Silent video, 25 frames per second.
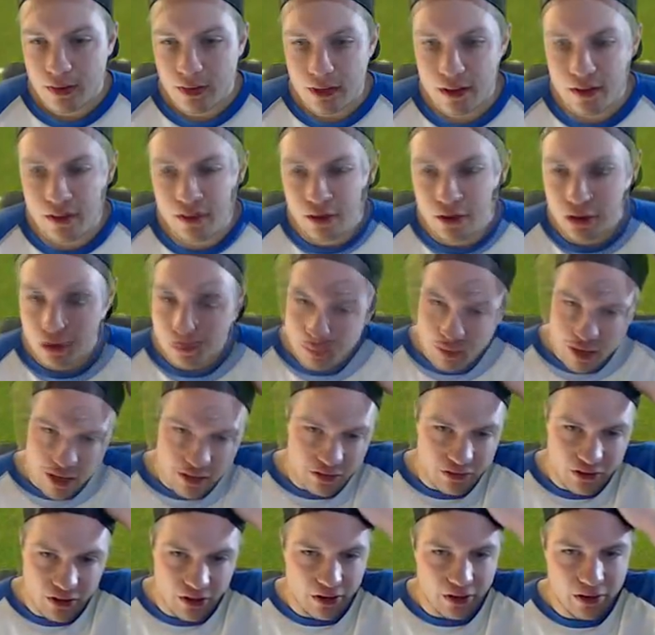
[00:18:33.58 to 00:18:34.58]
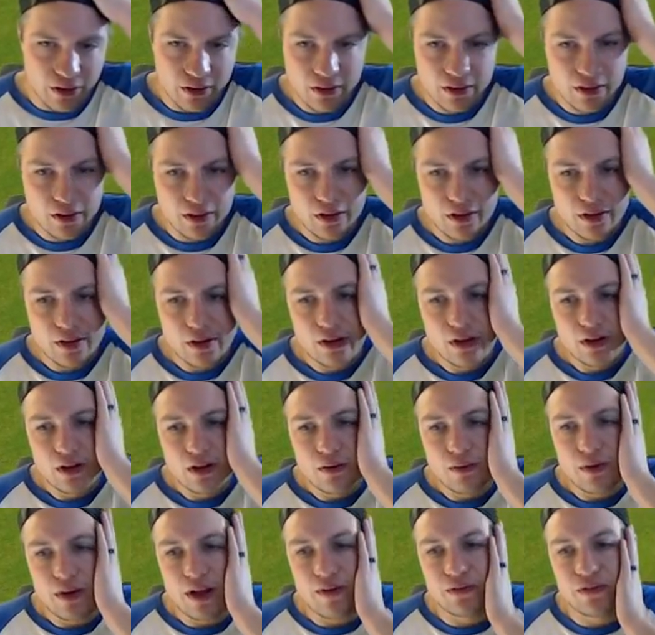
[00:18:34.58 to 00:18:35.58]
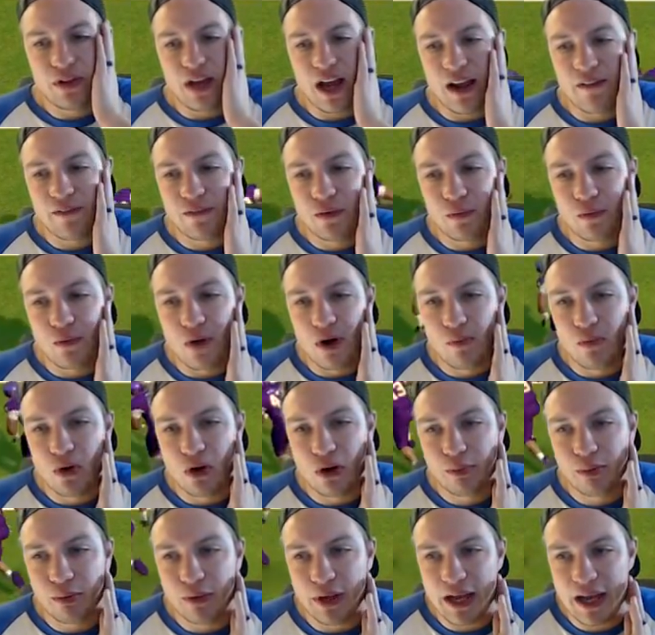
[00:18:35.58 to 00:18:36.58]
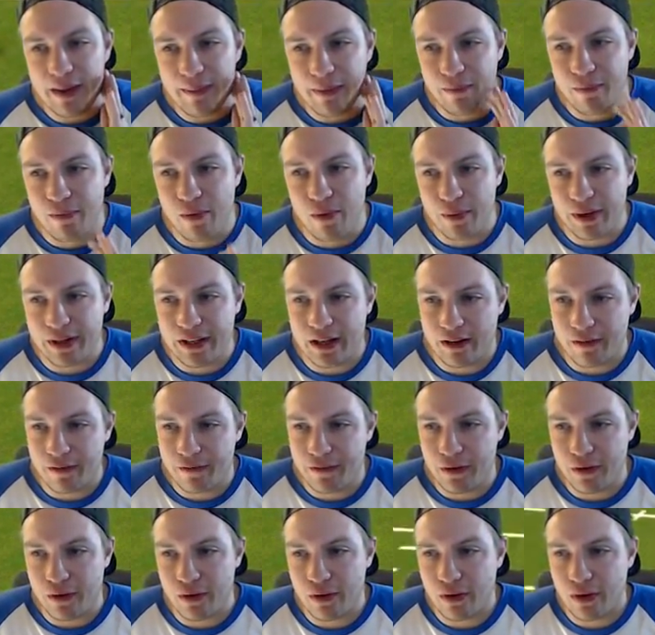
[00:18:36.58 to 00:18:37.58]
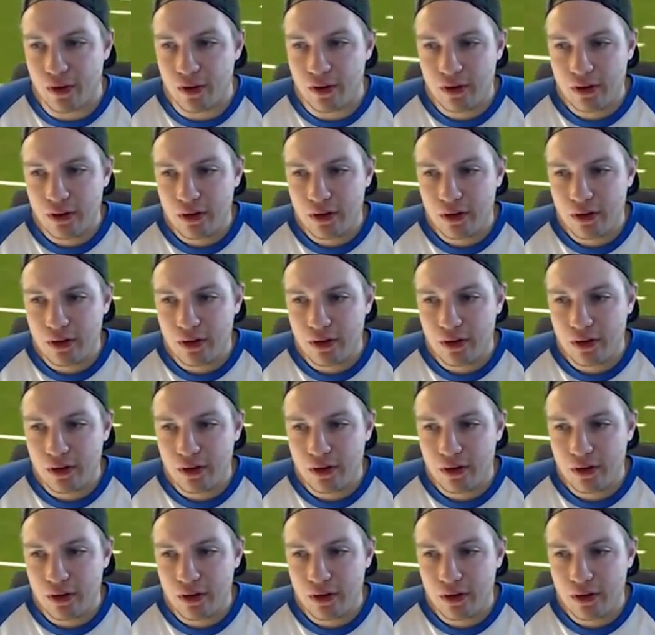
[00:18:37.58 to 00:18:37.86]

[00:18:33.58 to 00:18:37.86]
end zone or bust here. We have time for one more play before we kick a field goal.